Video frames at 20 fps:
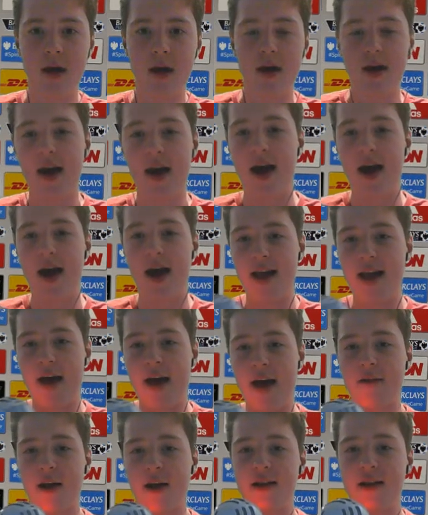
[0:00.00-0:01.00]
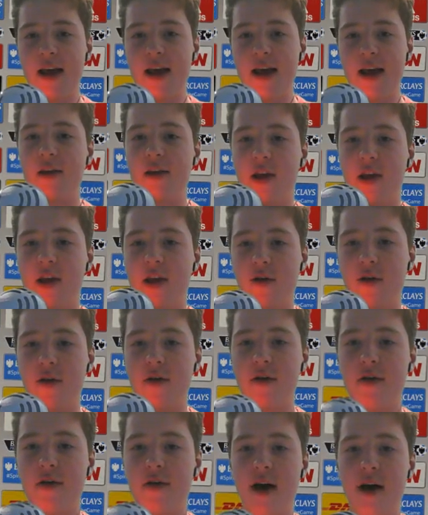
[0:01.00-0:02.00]
Yeah, definitely. I definitely agree
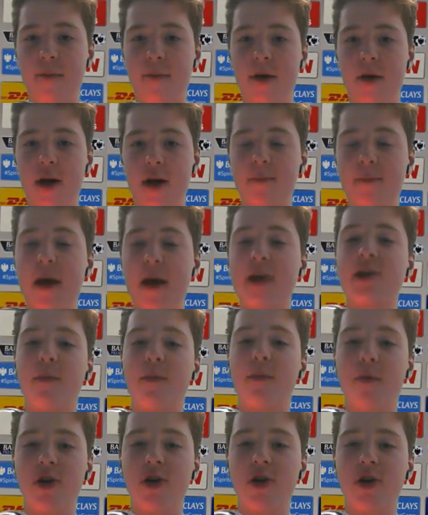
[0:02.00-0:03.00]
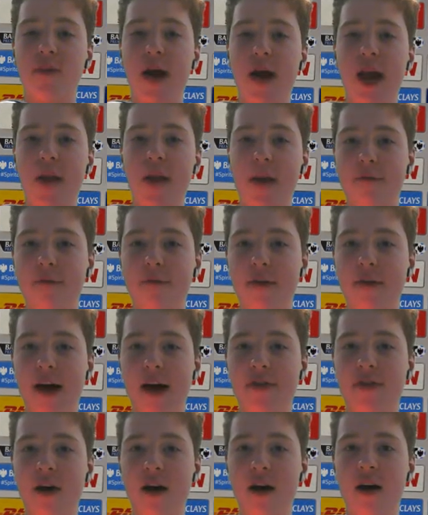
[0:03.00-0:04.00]
with, especially the point you made about the
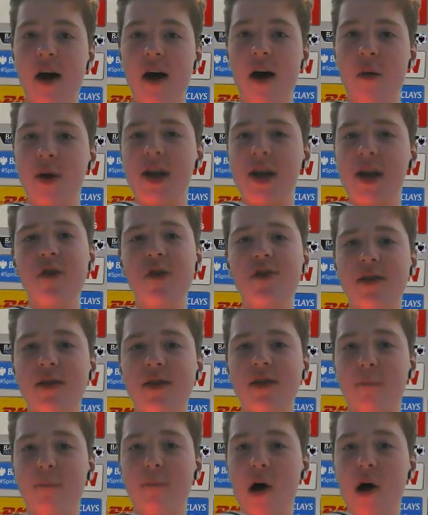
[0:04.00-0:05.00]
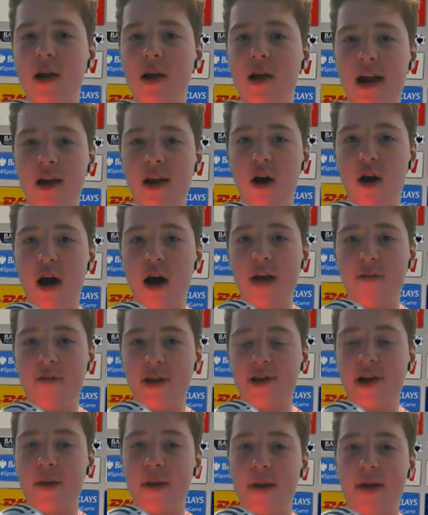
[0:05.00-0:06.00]
fact that we do seem to bottle it a lot every
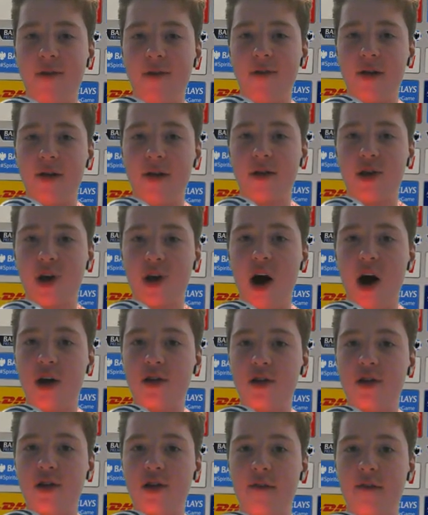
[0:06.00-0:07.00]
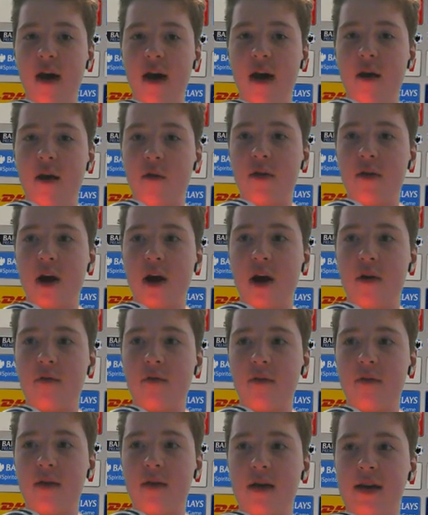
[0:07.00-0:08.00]
time we have a chance of,
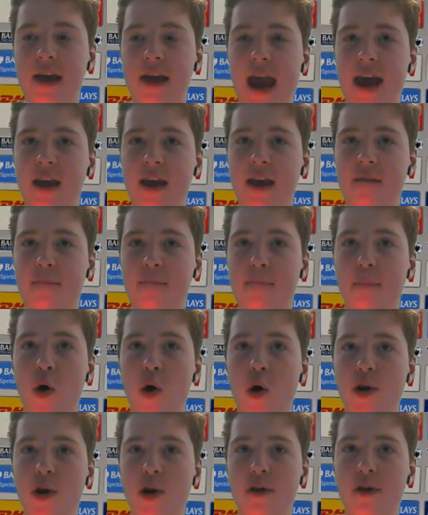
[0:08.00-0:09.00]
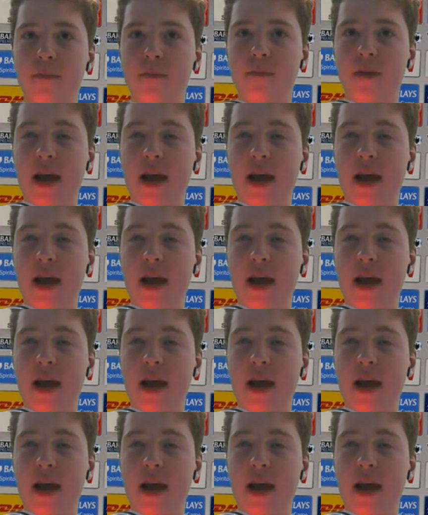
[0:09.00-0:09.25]
gaining points on